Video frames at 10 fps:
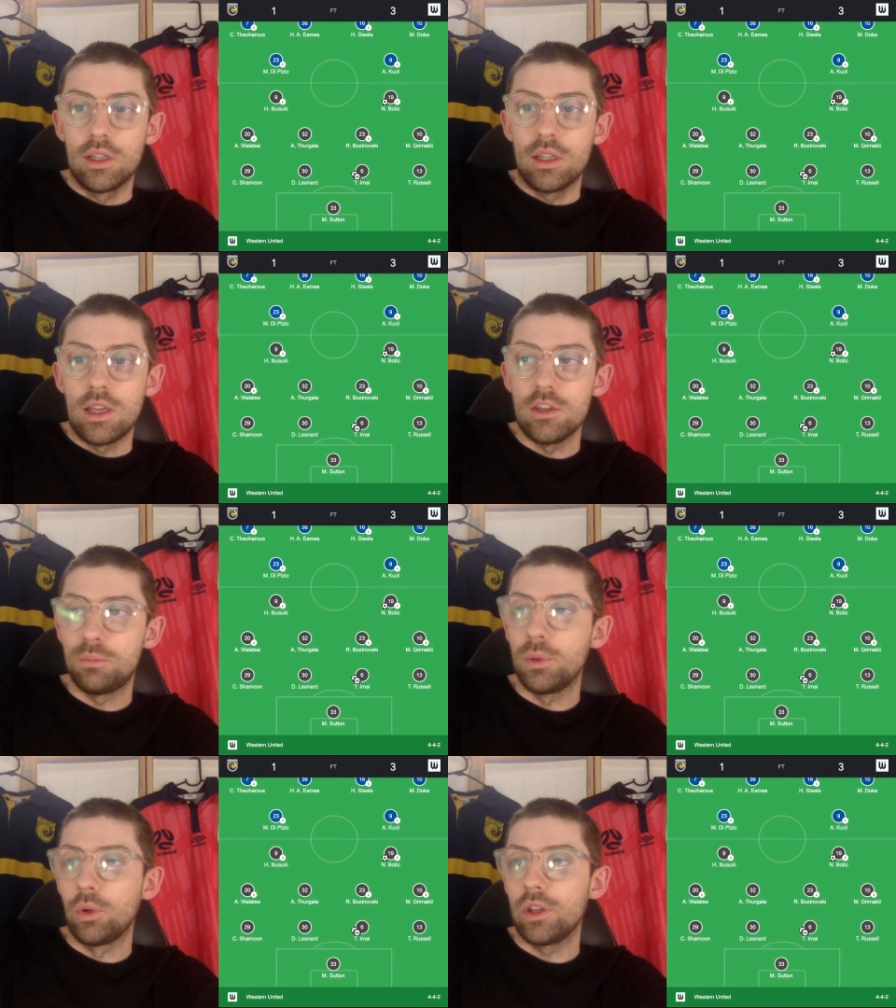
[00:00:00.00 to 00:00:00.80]
He's
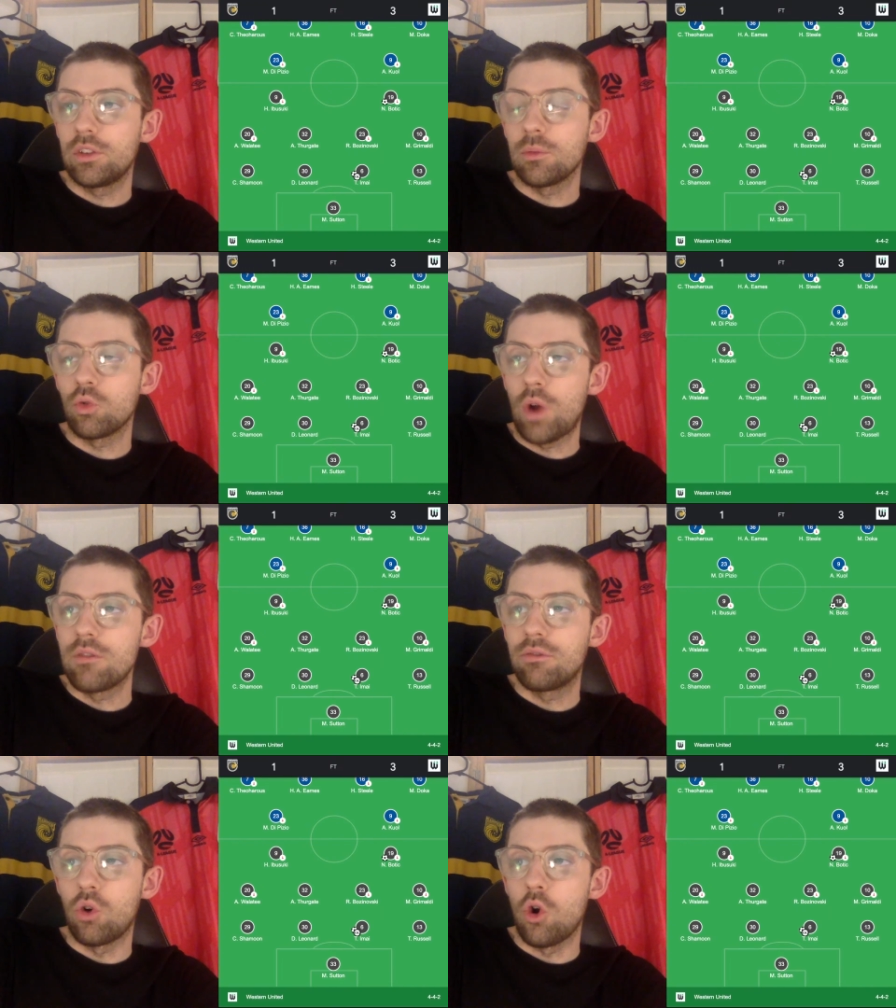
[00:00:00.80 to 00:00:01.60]
building some
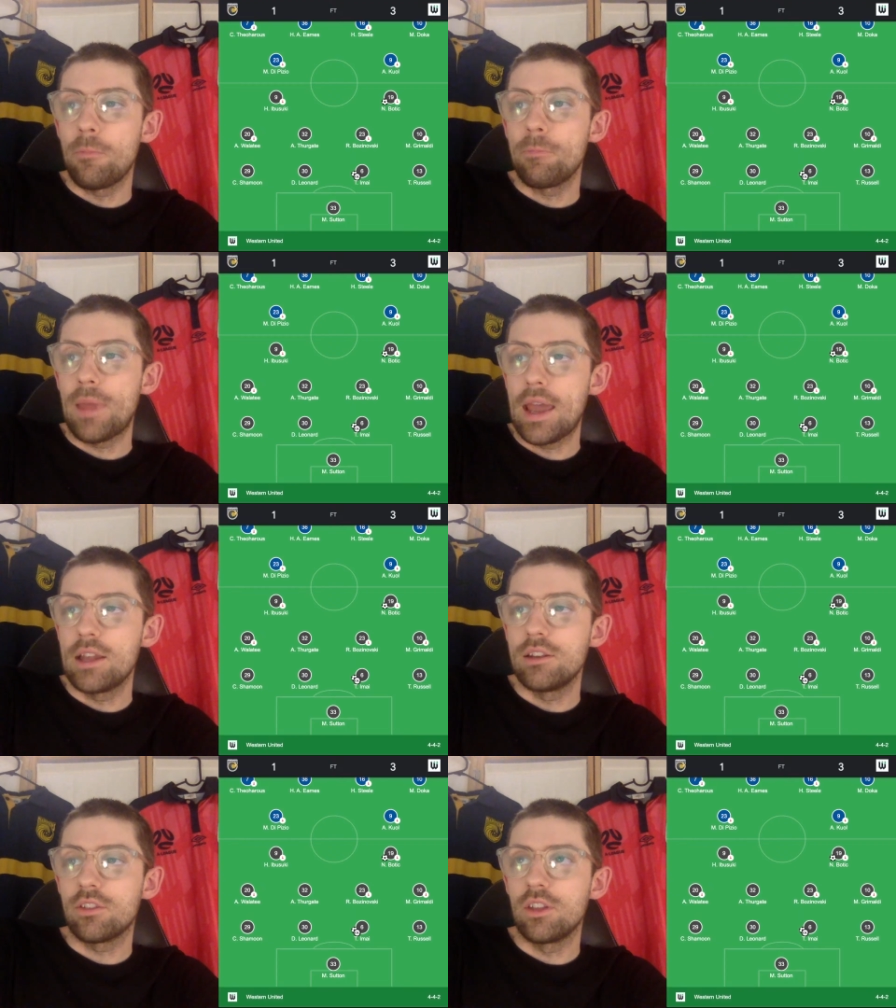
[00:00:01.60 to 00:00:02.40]
great form,
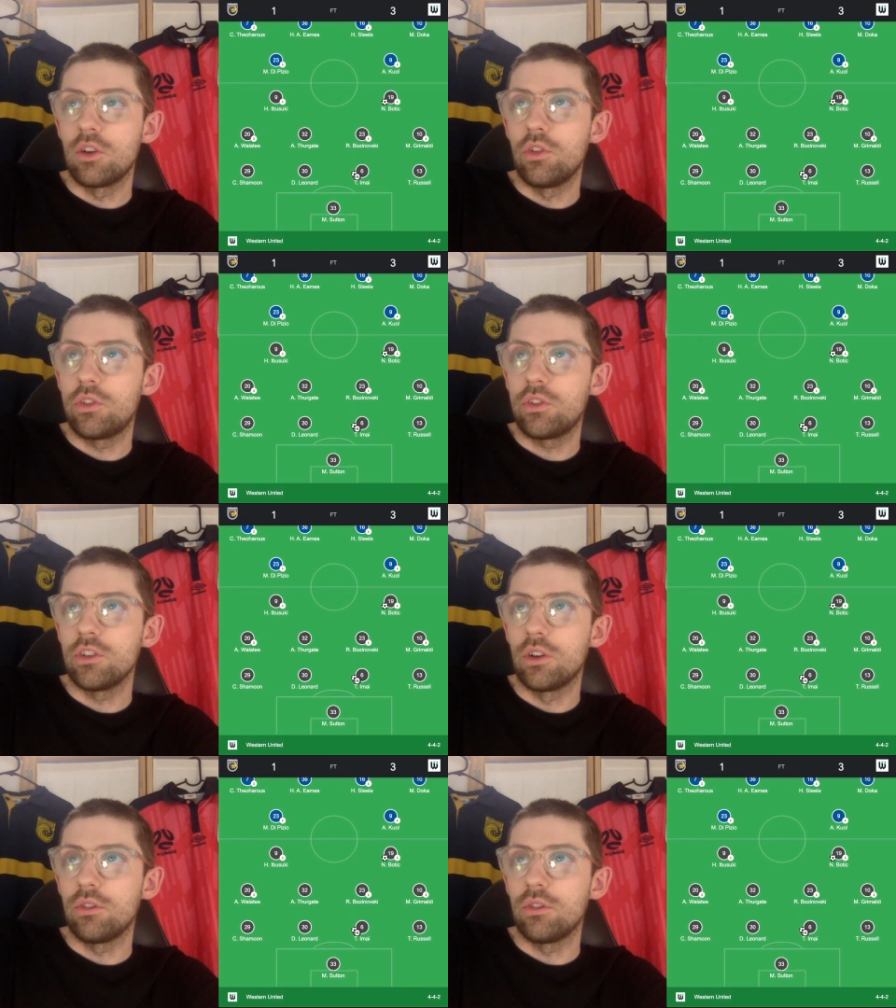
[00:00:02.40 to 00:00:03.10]
and there is,